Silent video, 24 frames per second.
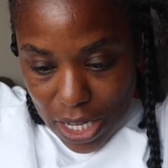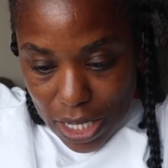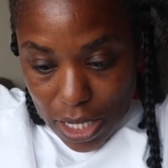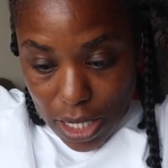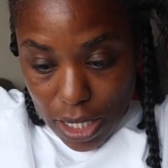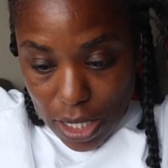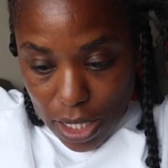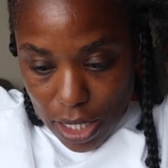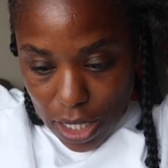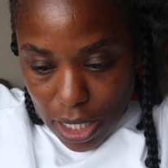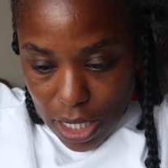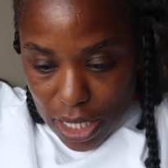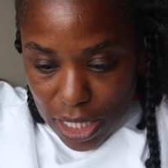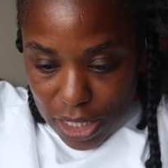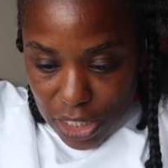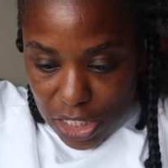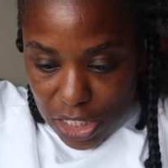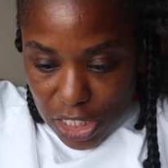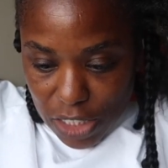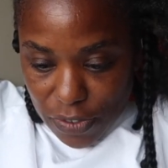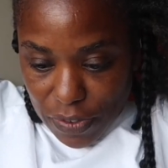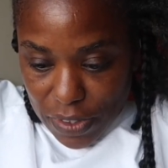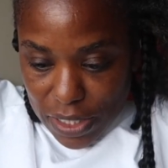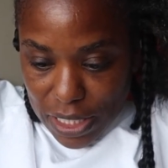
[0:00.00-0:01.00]
Yeah,
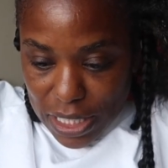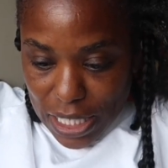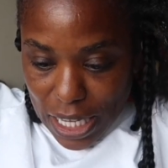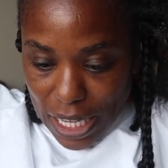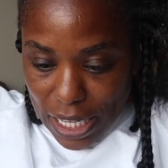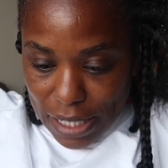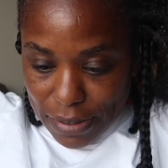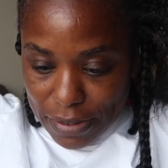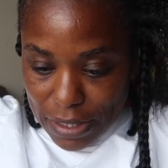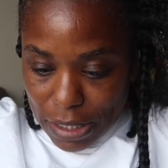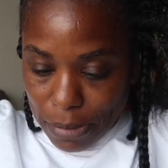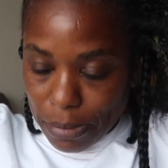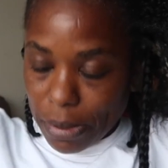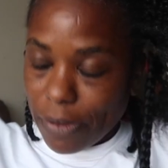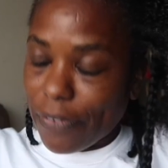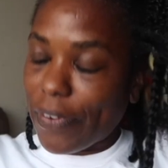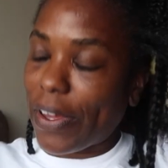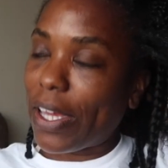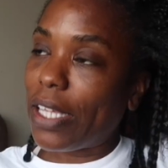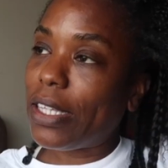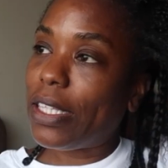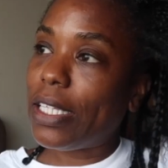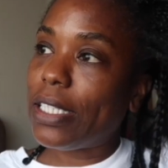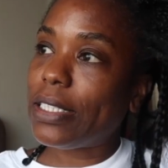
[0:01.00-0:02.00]
just for the sake of
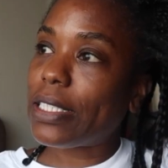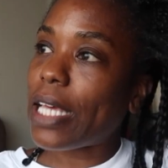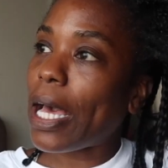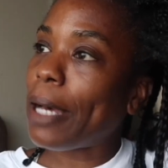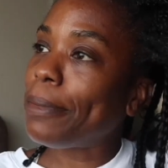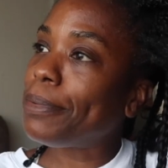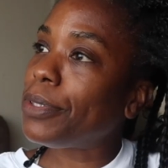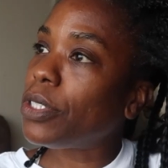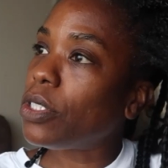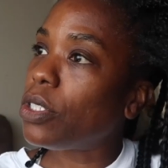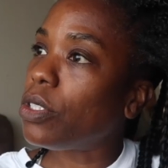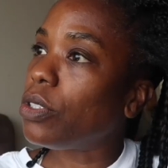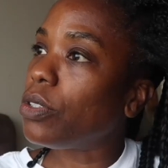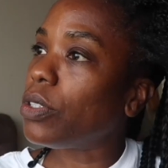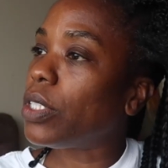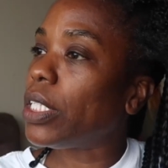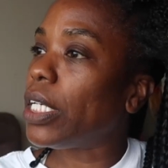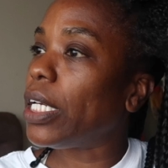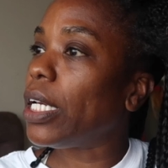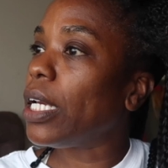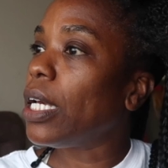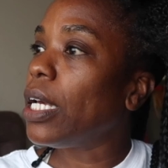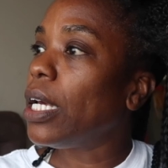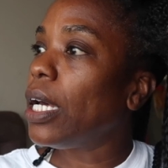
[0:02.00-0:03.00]
simplifying things.
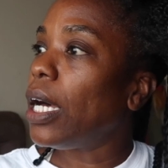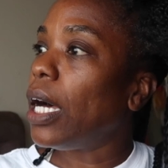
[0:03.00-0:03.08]
Absolutely.